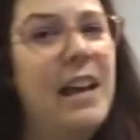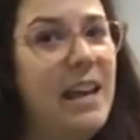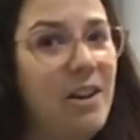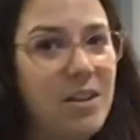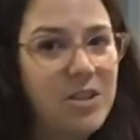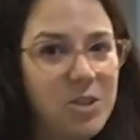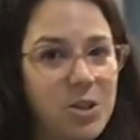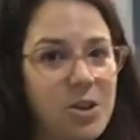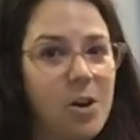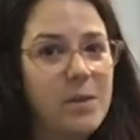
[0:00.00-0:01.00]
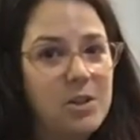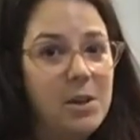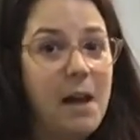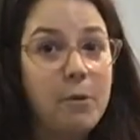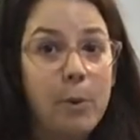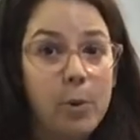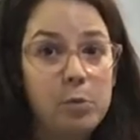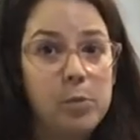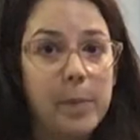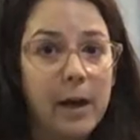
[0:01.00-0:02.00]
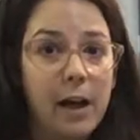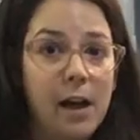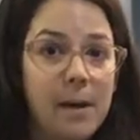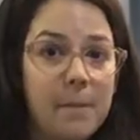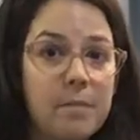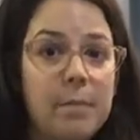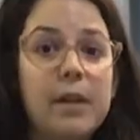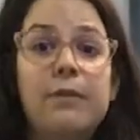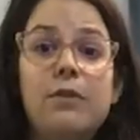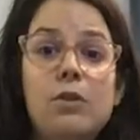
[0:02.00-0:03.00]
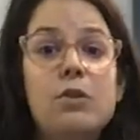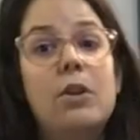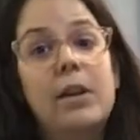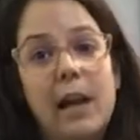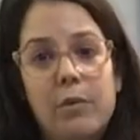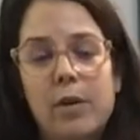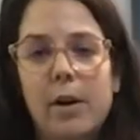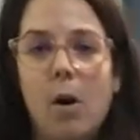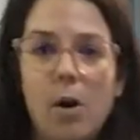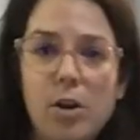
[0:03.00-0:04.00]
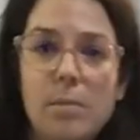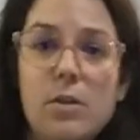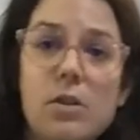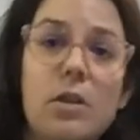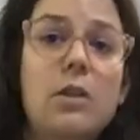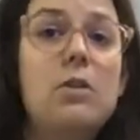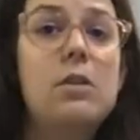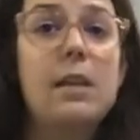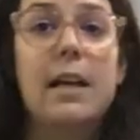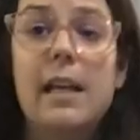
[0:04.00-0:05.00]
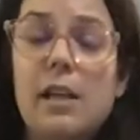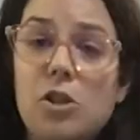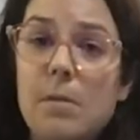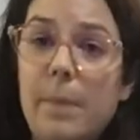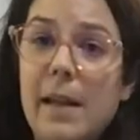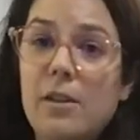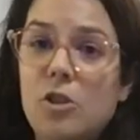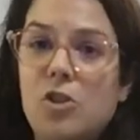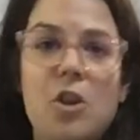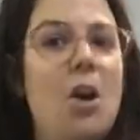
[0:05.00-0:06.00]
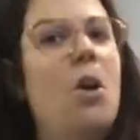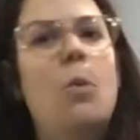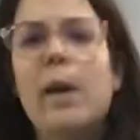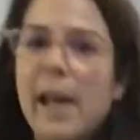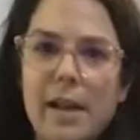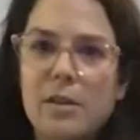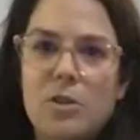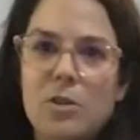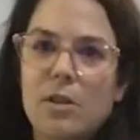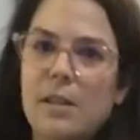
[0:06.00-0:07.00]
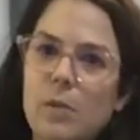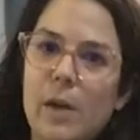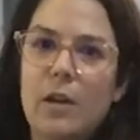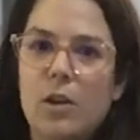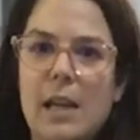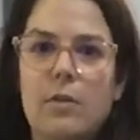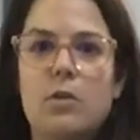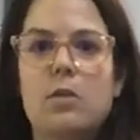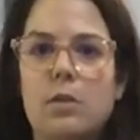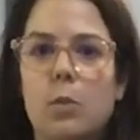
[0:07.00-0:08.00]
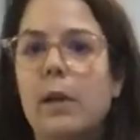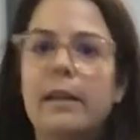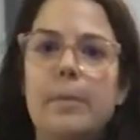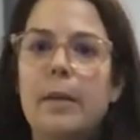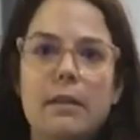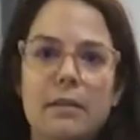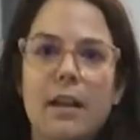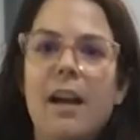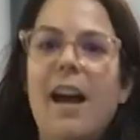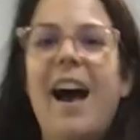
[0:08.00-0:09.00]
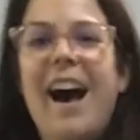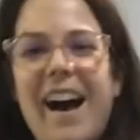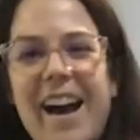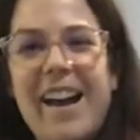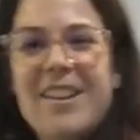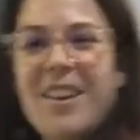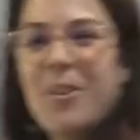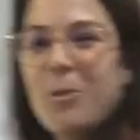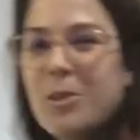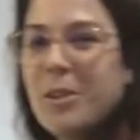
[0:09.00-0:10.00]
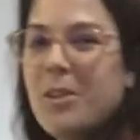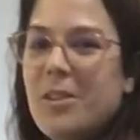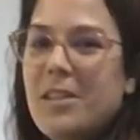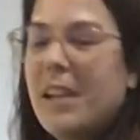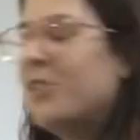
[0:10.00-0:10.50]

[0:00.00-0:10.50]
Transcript: Here at the studio we do have a portable bar, but if you don't have one at home, you can use a kitchen bench. We had a student this week who even used a wheelie bin, and you can also use a